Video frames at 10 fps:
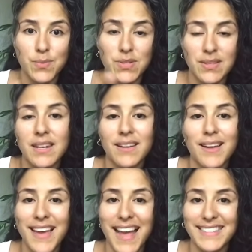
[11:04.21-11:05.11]
which then
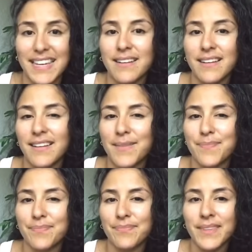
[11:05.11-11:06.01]
adds that
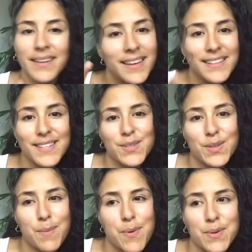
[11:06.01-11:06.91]
um, sexual
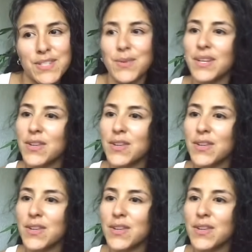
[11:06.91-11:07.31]
component to it.